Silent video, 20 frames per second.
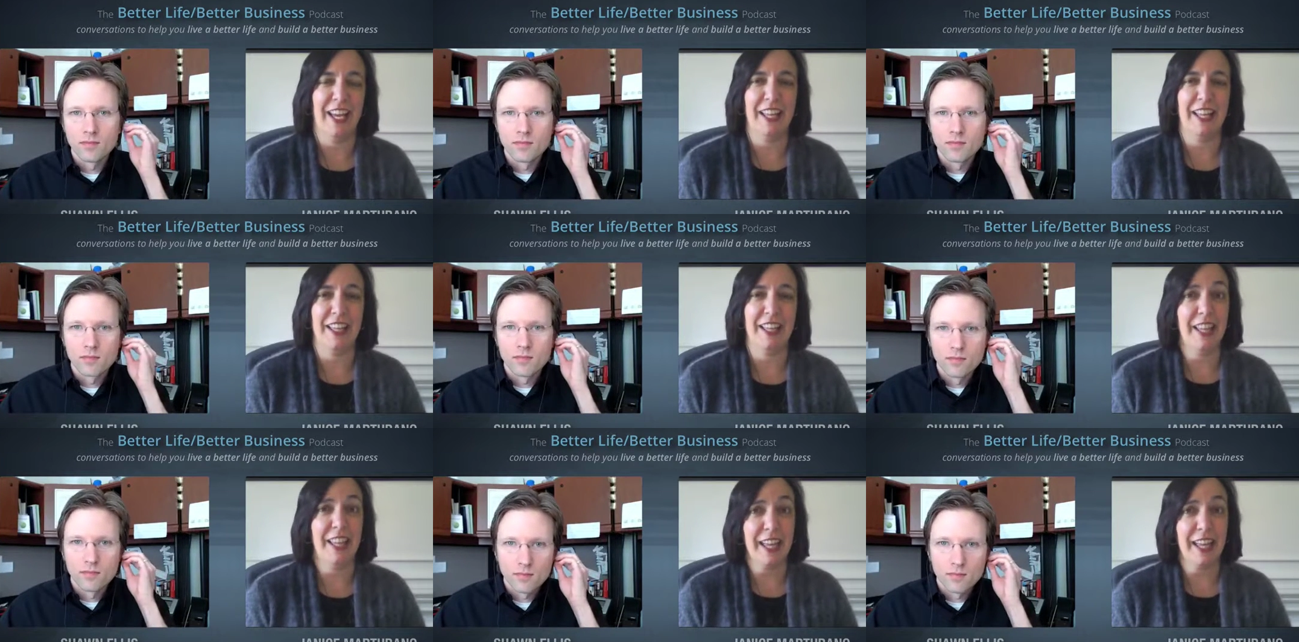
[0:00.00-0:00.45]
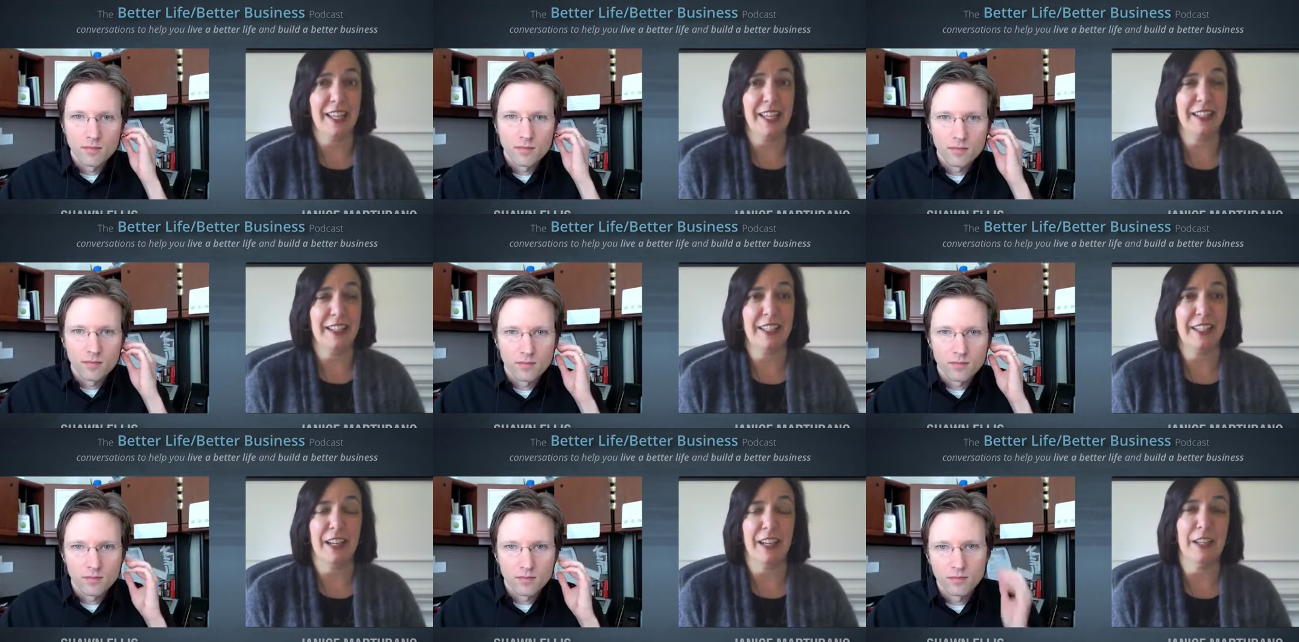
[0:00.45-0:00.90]
Speaker 1: And
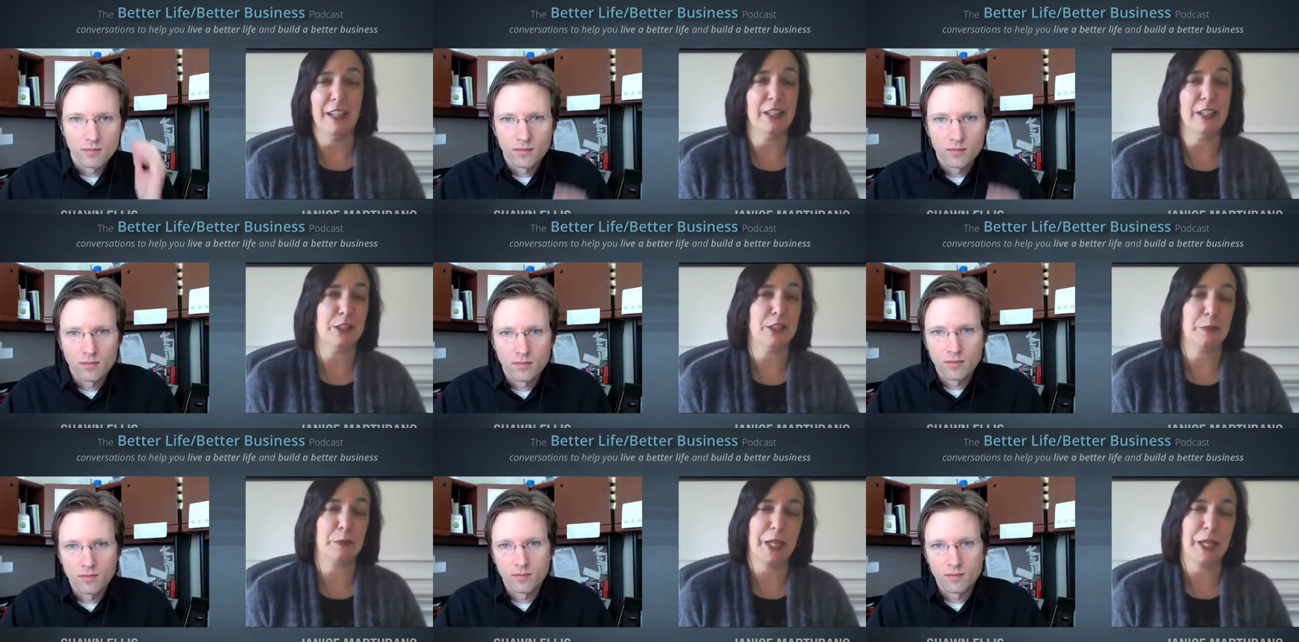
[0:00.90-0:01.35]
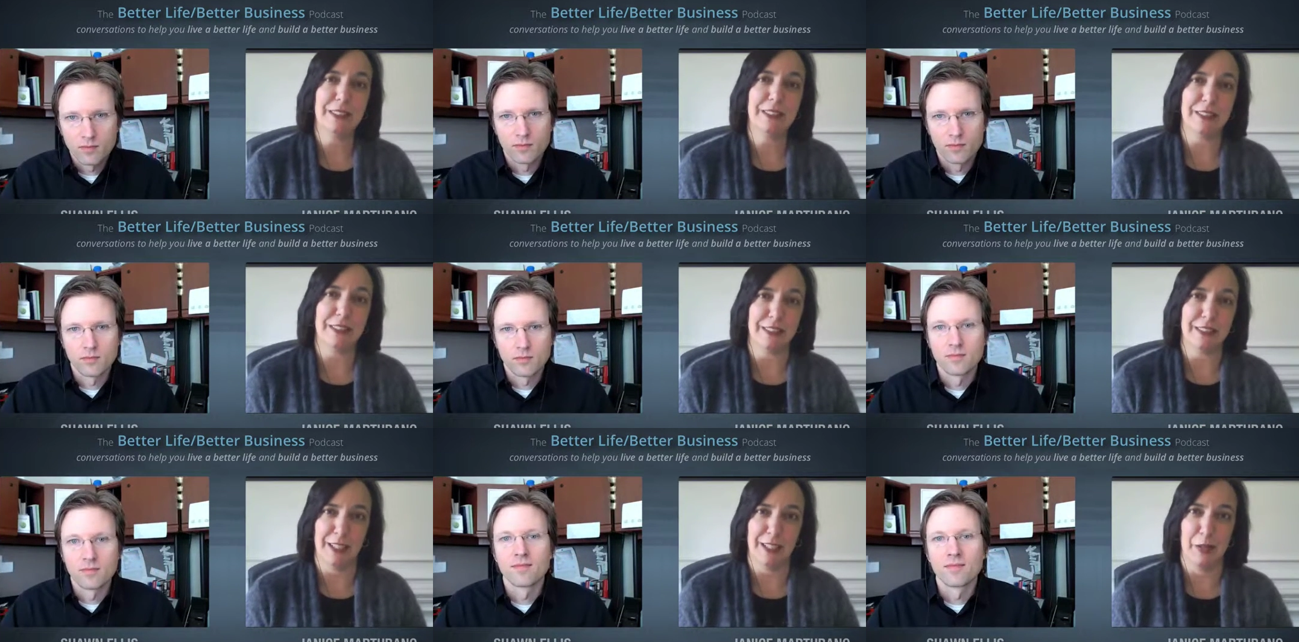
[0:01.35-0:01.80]
then the
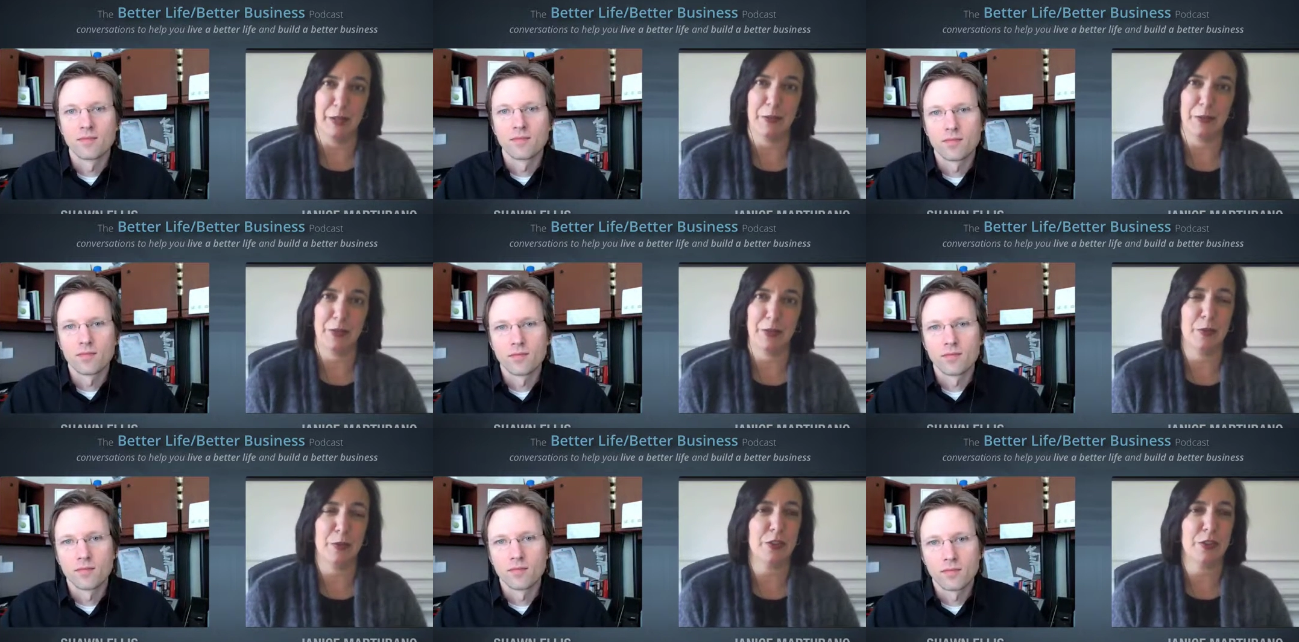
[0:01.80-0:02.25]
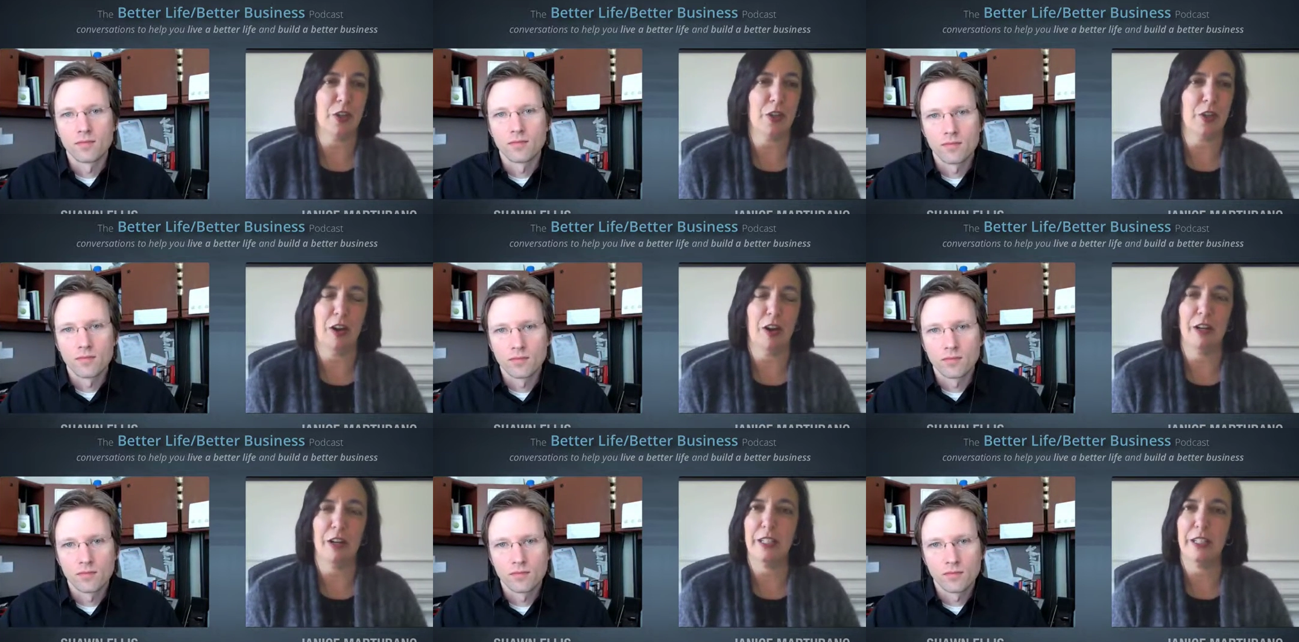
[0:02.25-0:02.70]
unexpected comes. So it's
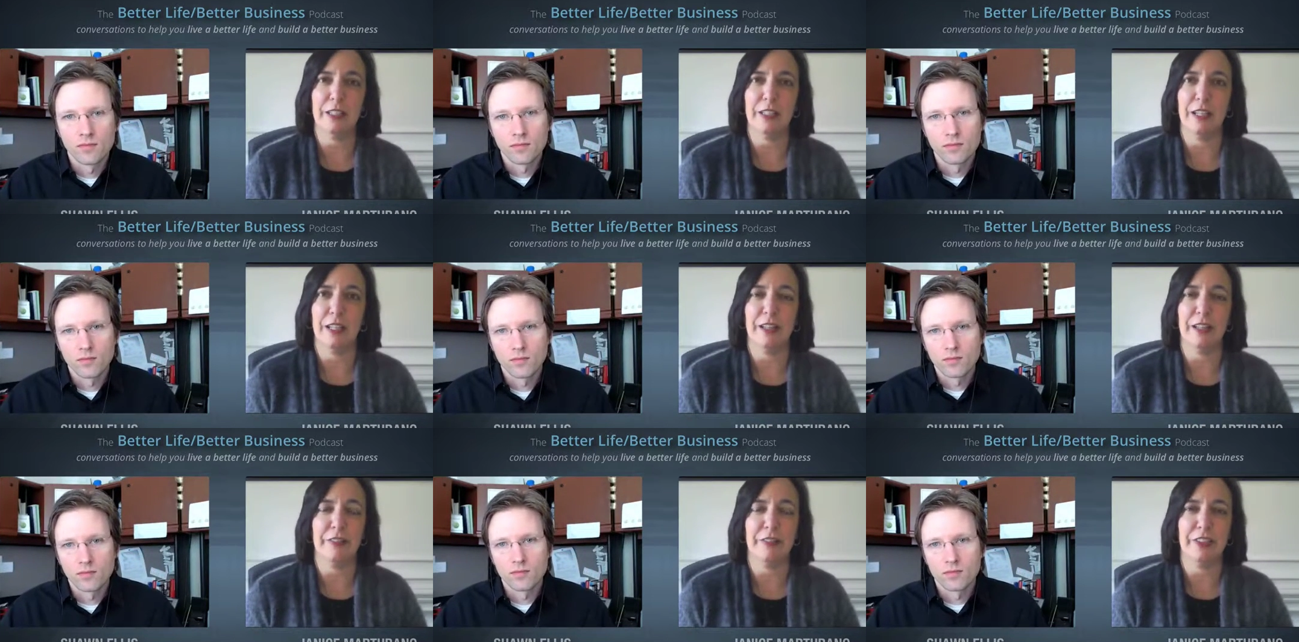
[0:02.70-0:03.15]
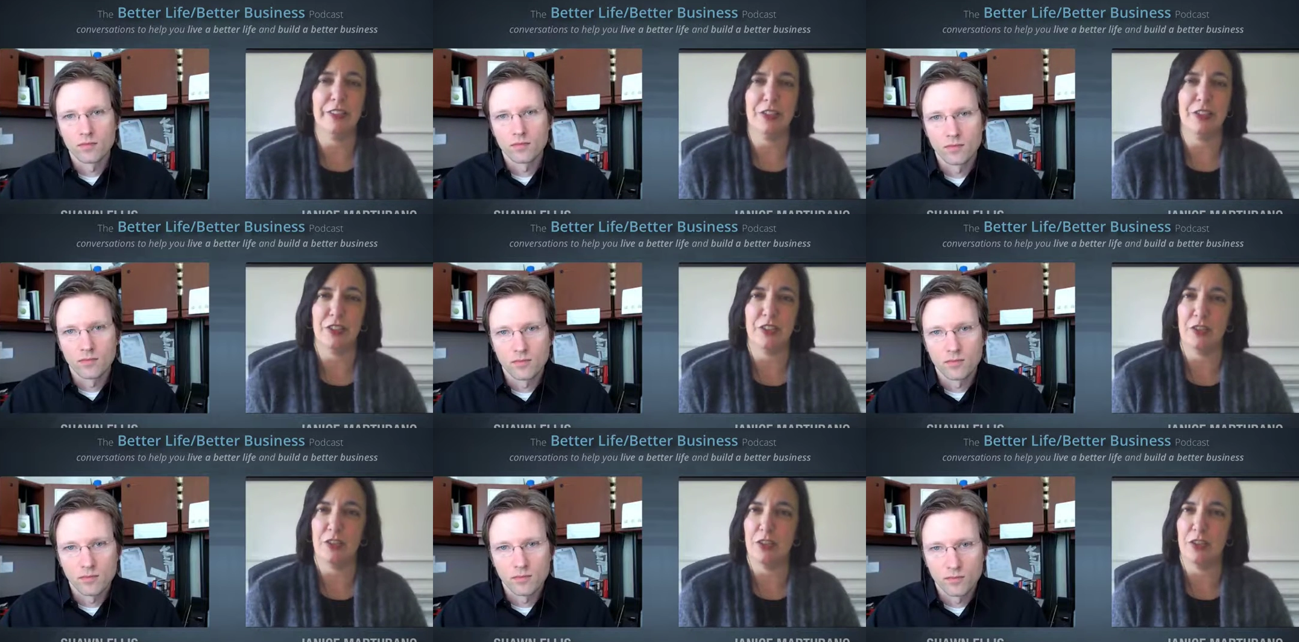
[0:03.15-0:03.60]
hard enough to
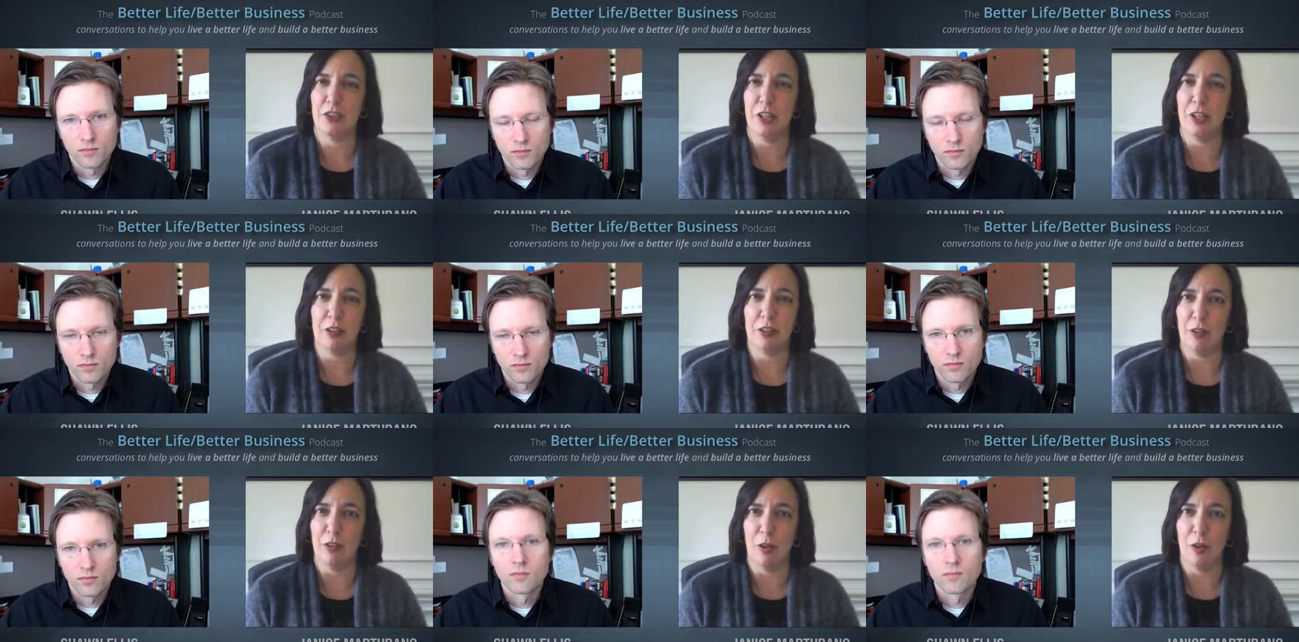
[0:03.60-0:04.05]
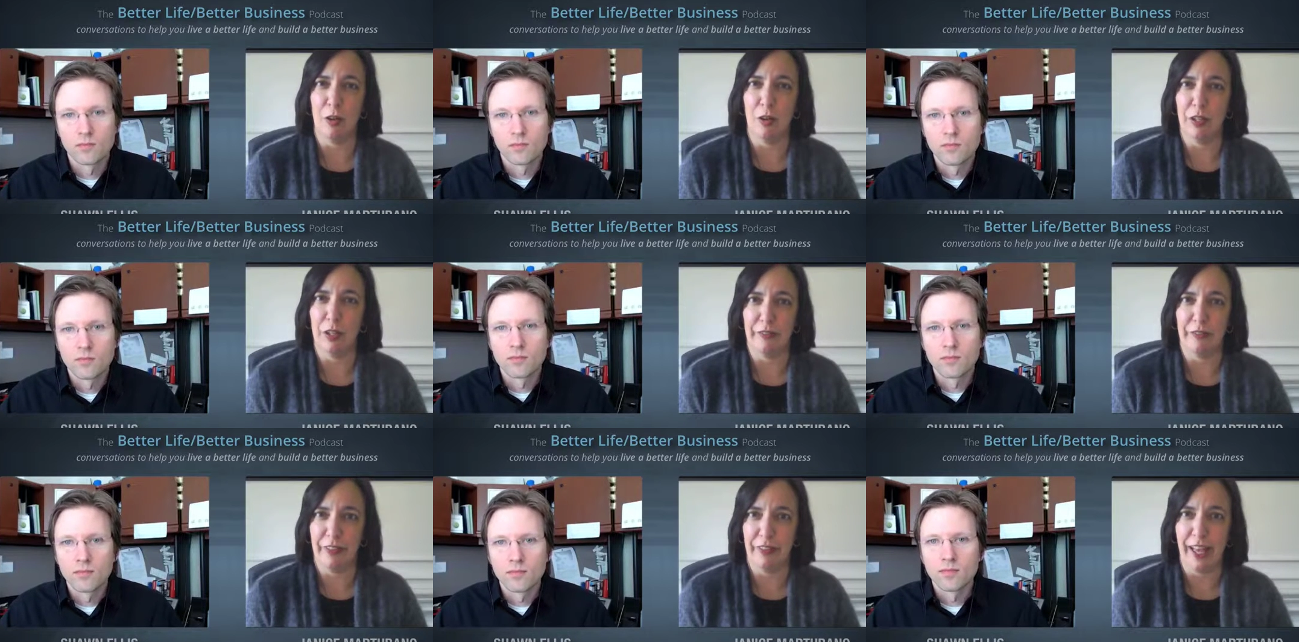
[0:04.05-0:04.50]
just juggle
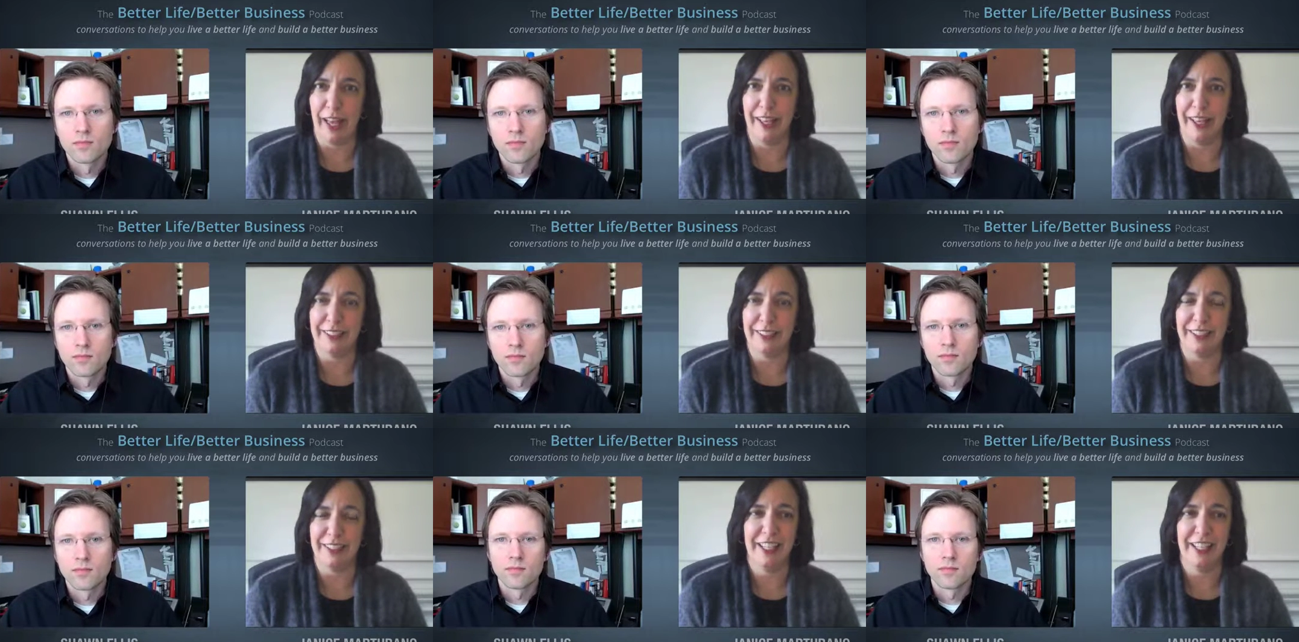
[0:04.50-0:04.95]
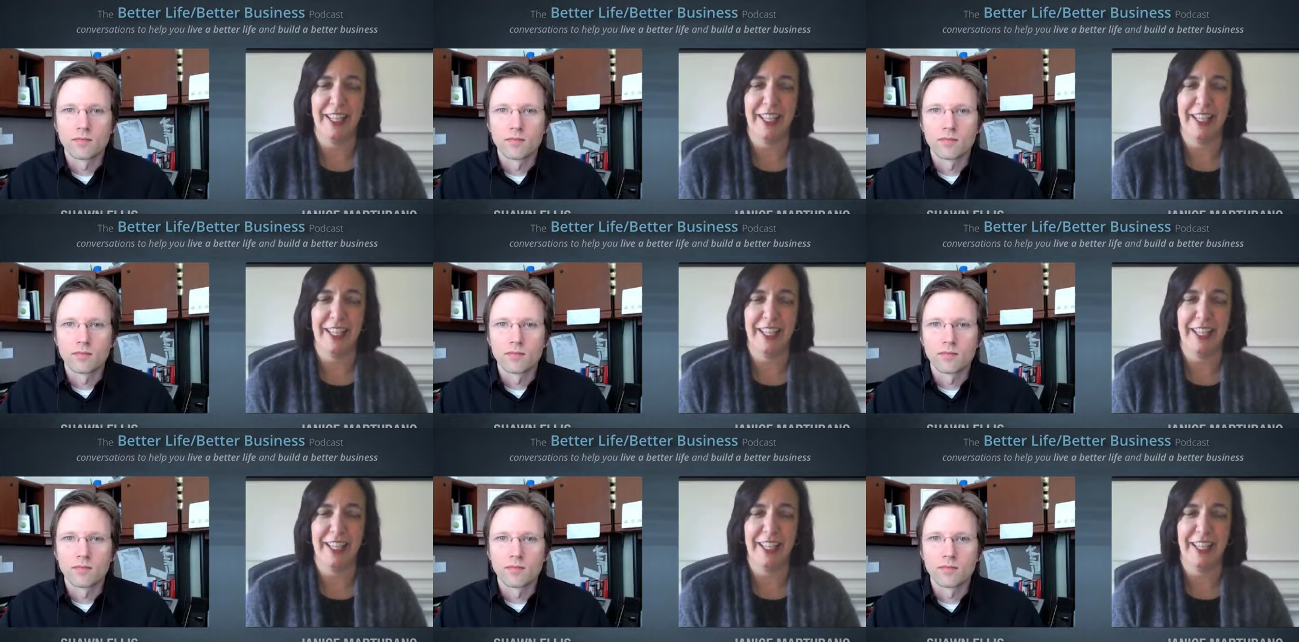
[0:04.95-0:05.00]
all of that.